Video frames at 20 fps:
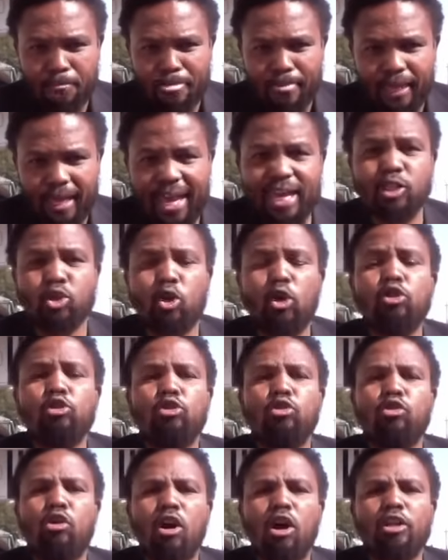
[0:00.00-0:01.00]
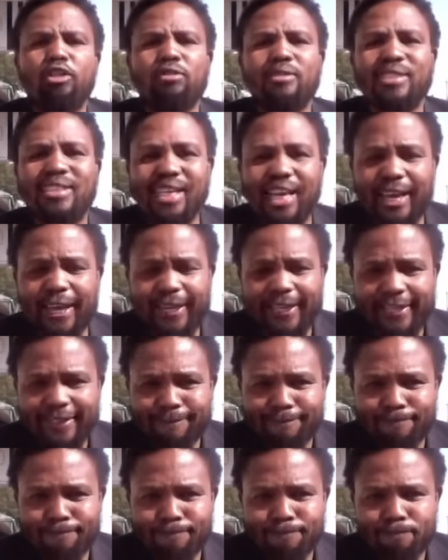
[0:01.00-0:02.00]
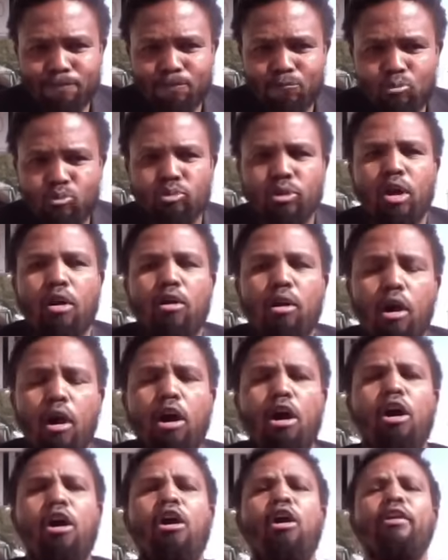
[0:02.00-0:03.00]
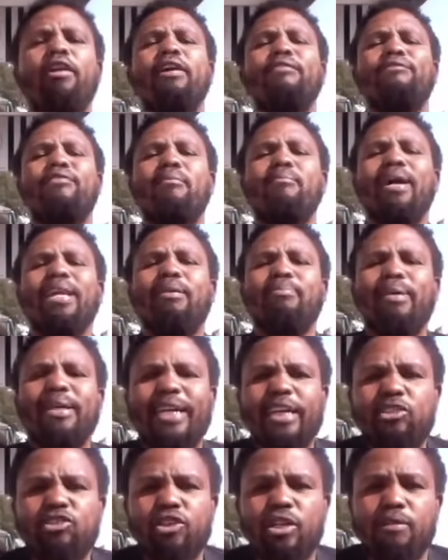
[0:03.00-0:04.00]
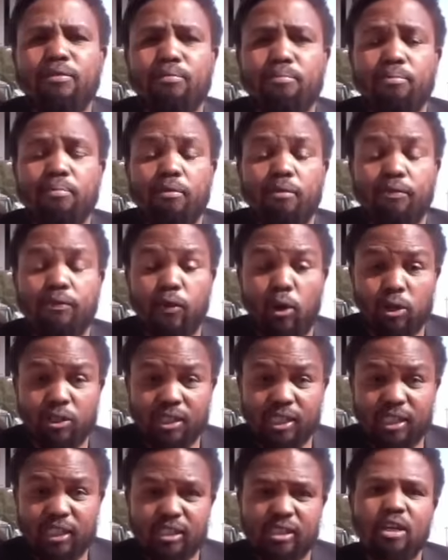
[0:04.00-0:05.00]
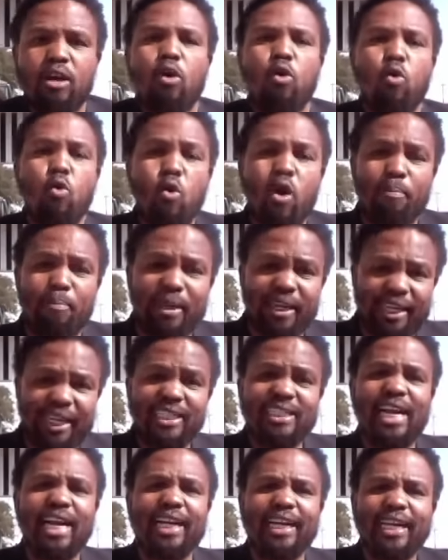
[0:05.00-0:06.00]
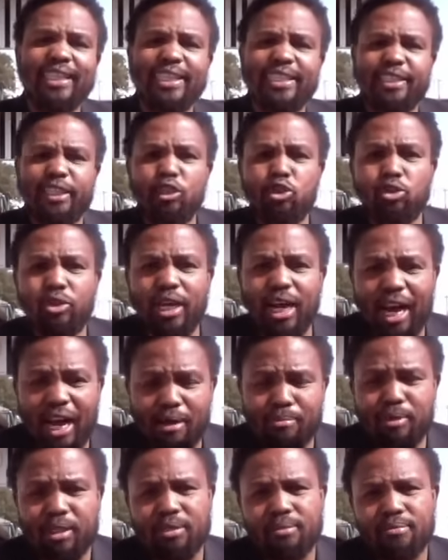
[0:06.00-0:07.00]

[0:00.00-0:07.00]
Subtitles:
has gone to court to say all the former liberation forces who have been integrated into the army